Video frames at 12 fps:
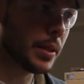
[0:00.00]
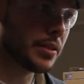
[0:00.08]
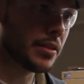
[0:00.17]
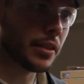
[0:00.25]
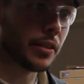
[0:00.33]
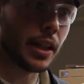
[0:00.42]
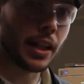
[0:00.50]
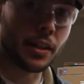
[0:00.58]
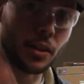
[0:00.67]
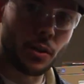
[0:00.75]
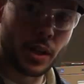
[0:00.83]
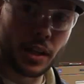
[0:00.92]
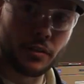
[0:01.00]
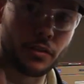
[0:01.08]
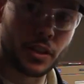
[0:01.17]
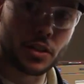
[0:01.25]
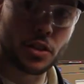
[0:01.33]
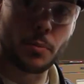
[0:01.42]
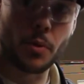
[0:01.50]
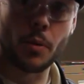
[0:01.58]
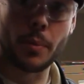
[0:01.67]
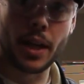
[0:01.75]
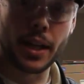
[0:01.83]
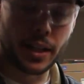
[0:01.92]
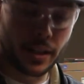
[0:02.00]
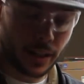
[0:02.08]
basically I can go ahead and finish up all my